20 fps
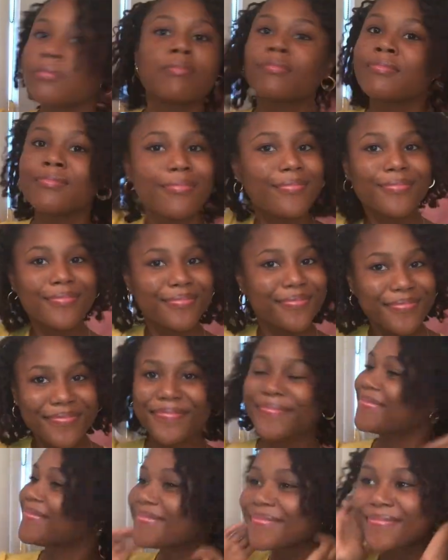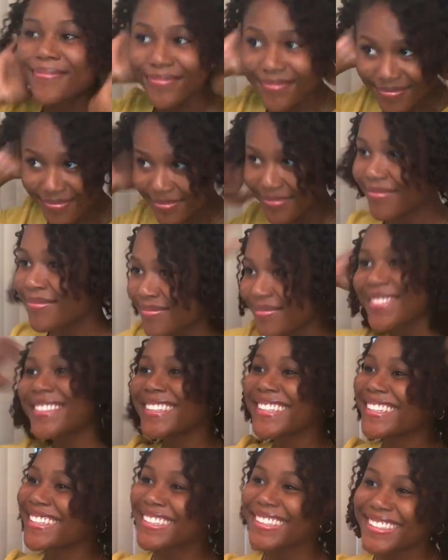So this is what my hair looks
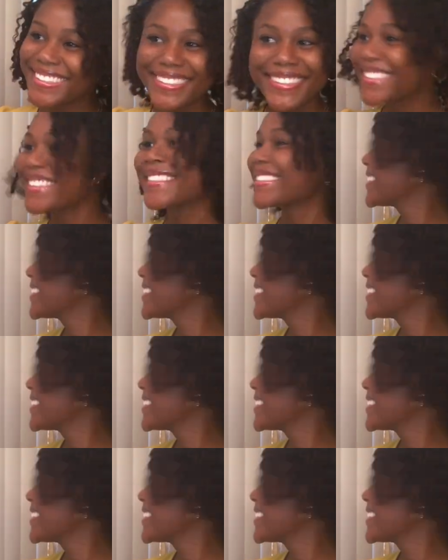like. It's nice